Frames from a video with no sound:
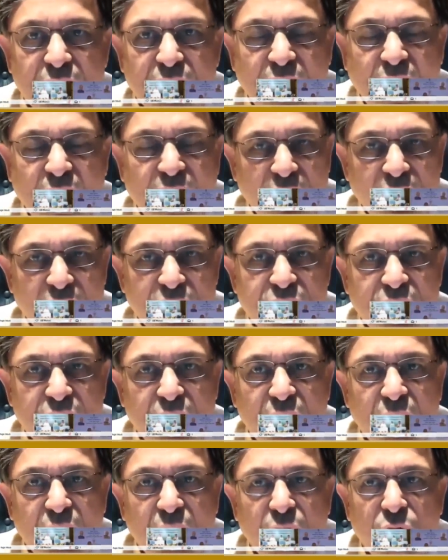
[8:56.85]

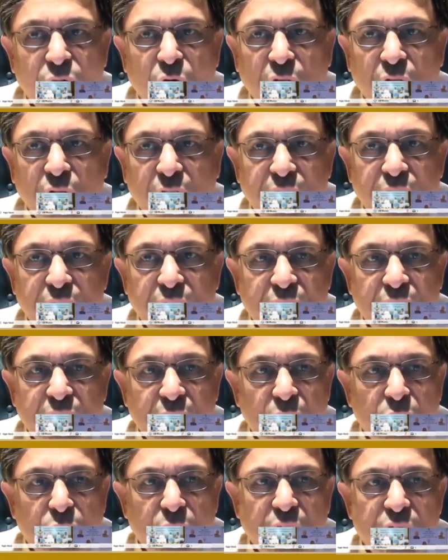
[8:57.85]
for the country
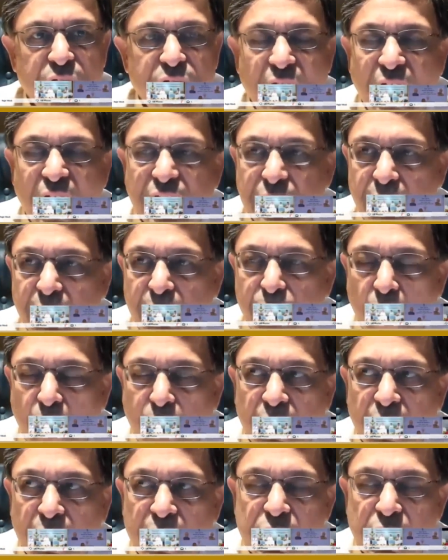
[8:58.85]
with a sizable
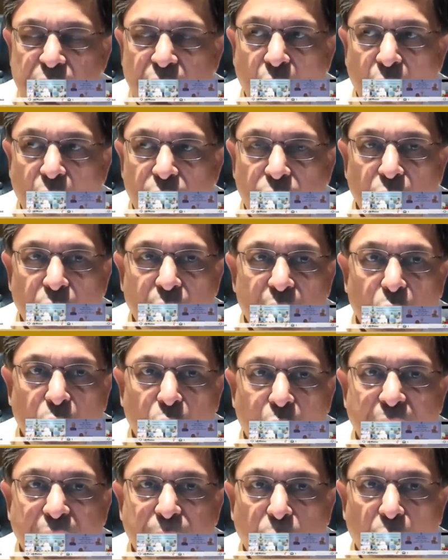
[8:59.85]
population of over
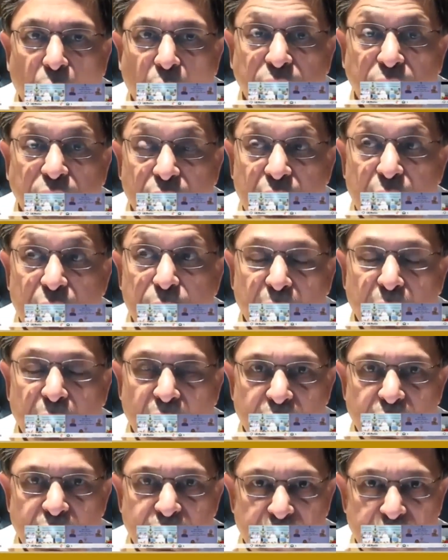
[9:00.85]
1.3
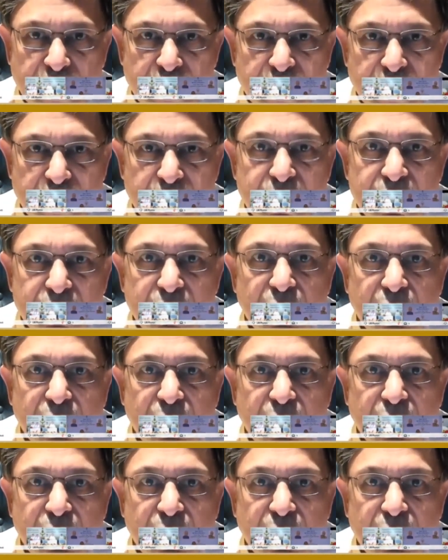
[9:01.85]
billion citizens.